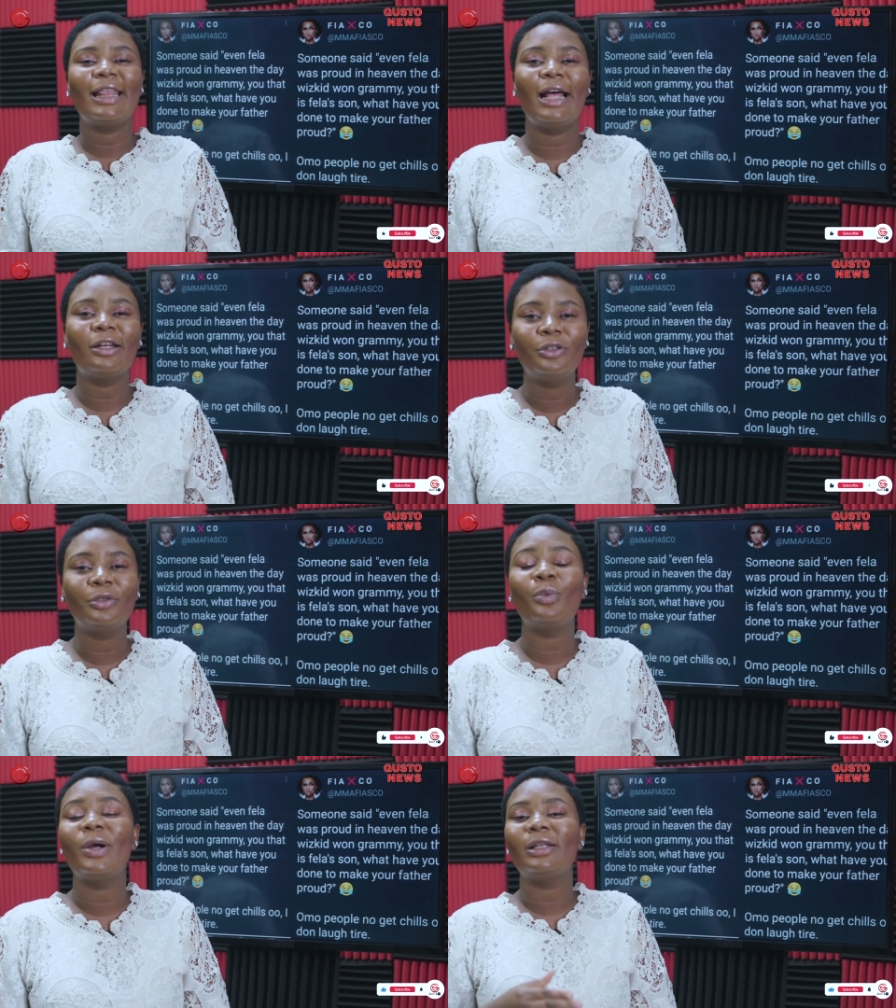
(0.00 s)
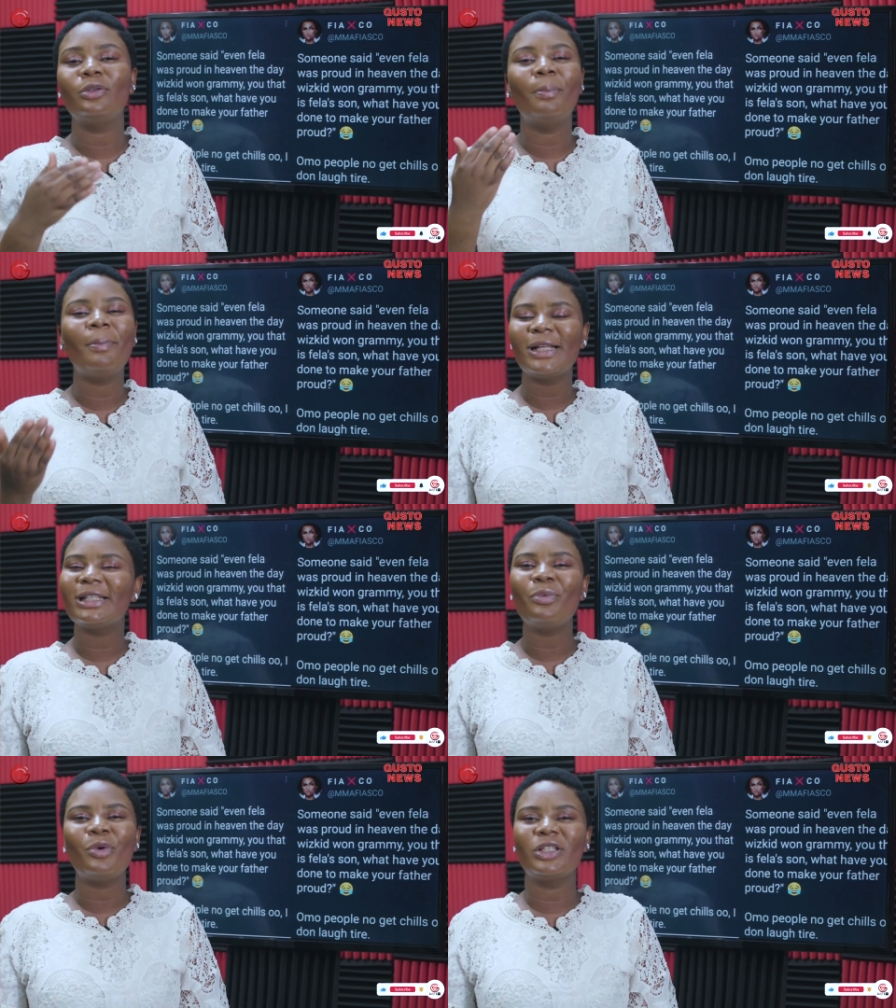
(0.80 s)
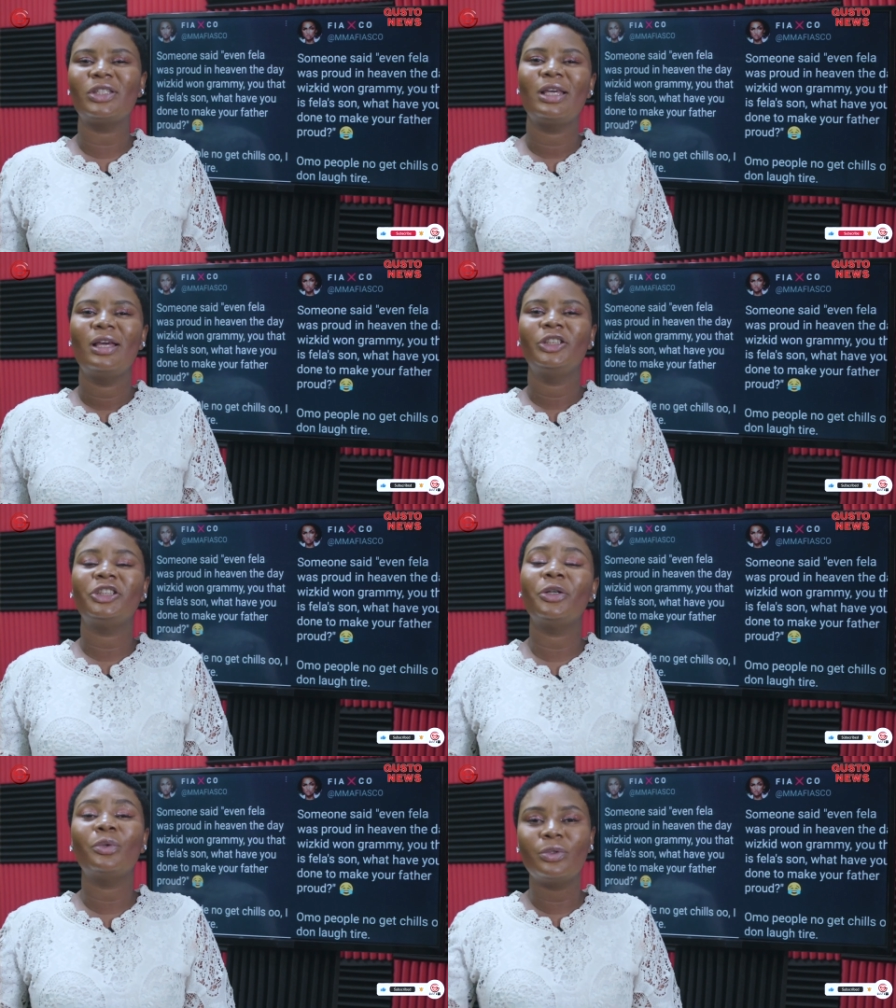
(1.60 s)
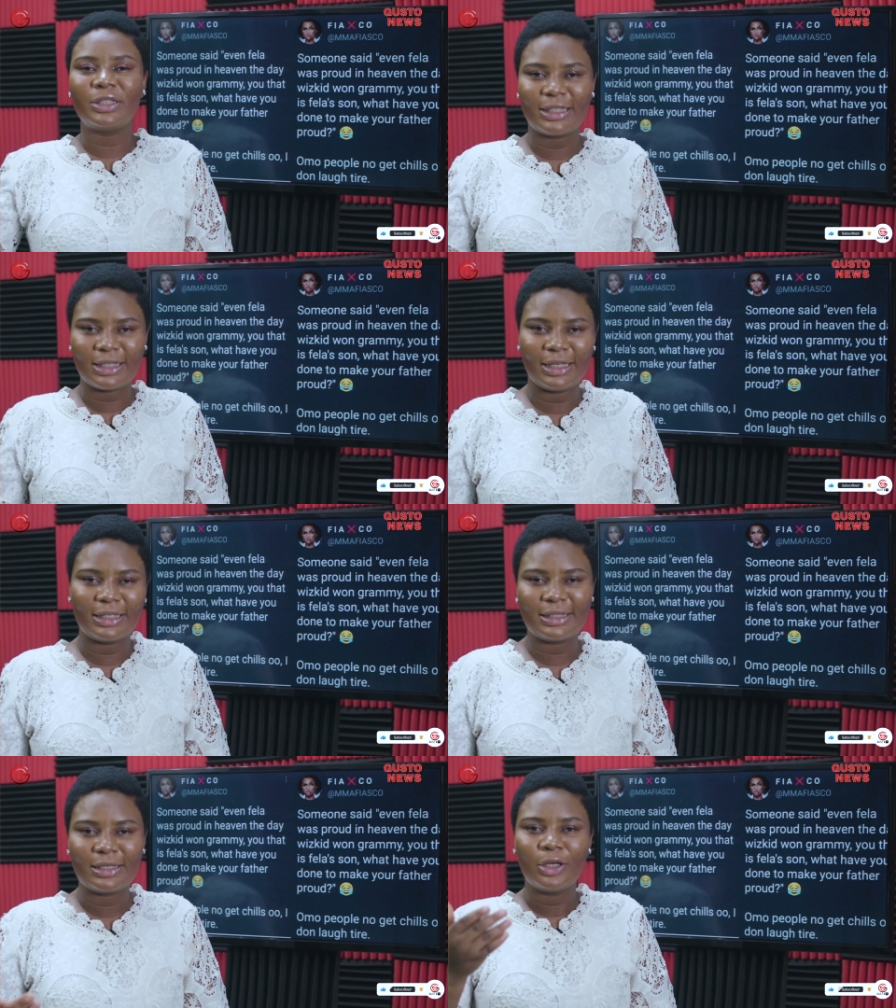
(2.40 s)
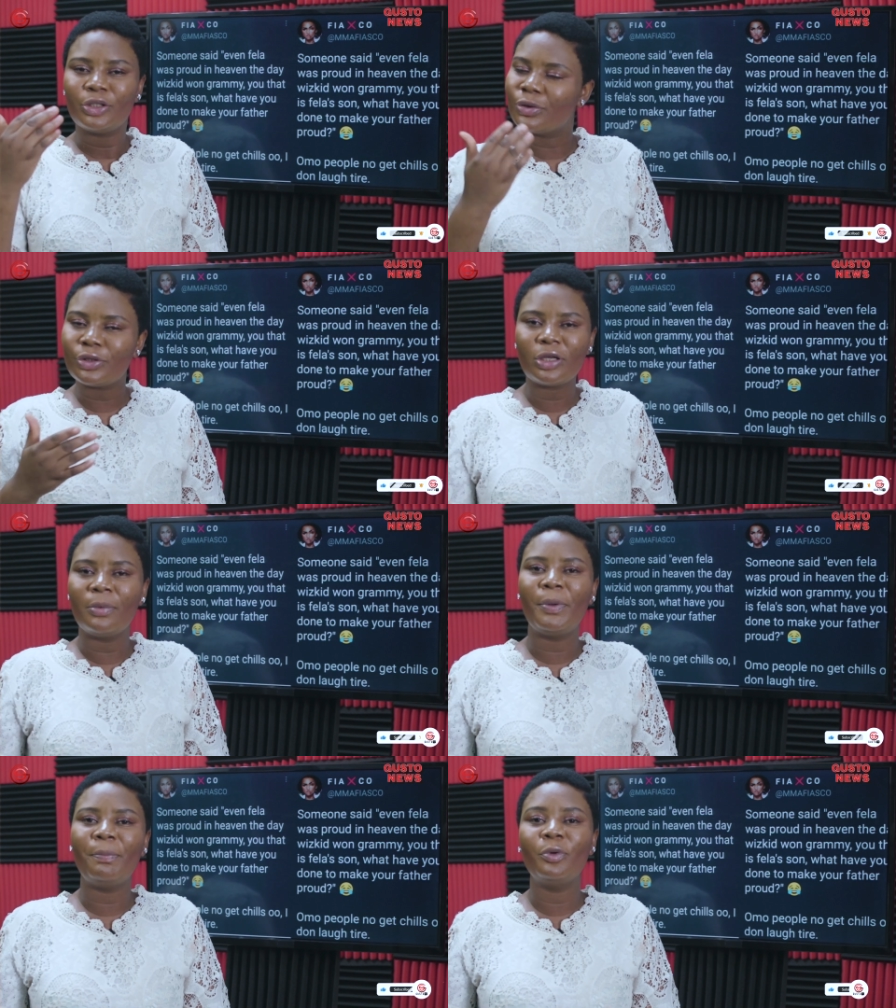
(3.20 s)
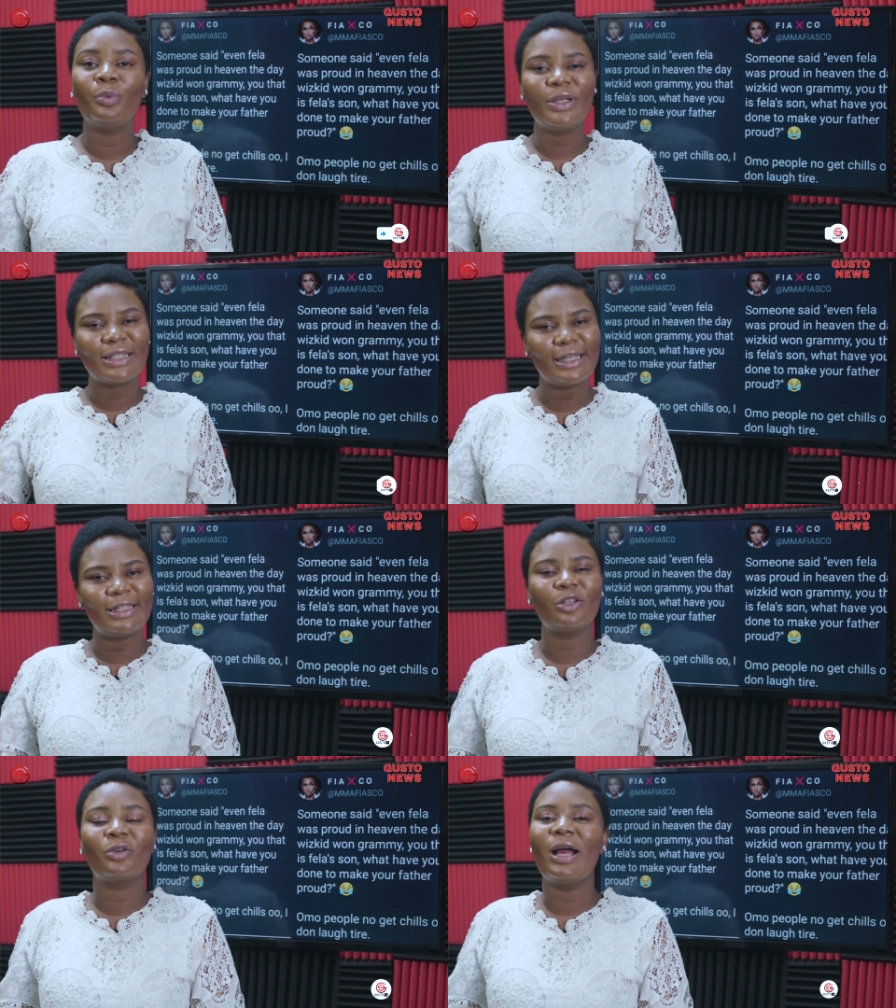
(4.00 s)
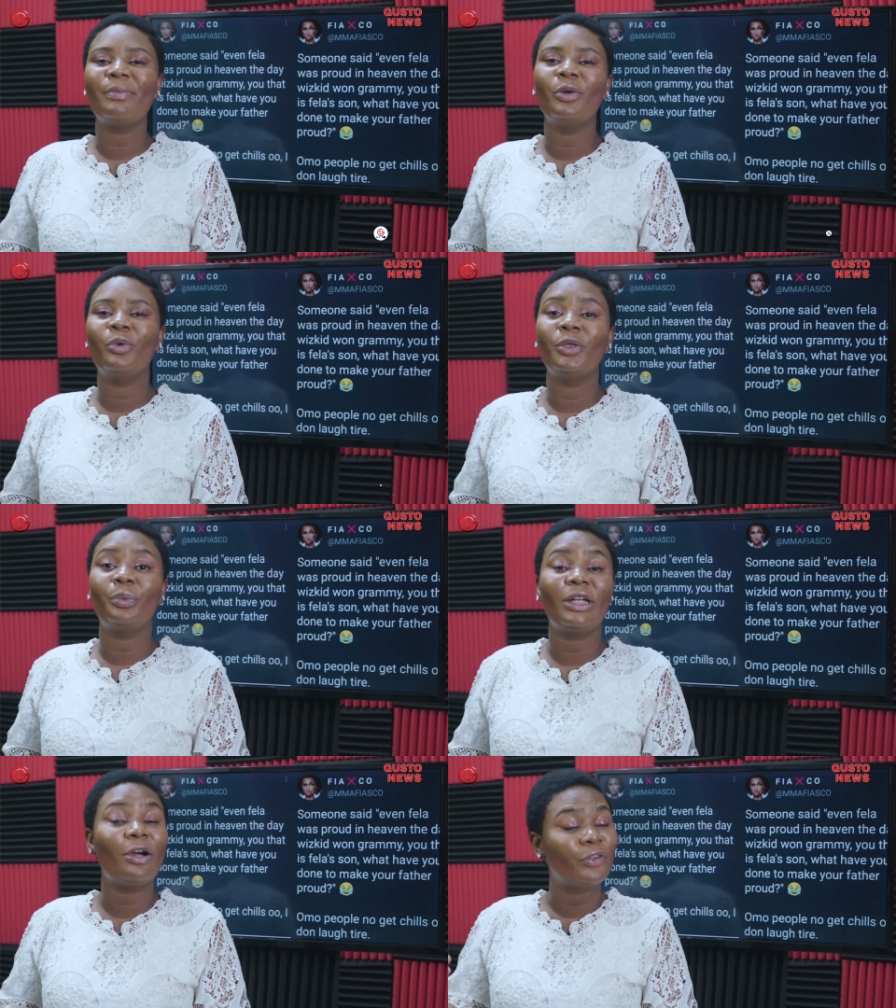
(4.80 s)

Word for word: that, look, when, no matter what Seun Kuti thinks, to some people, Wizkid is a Grammy Award winner.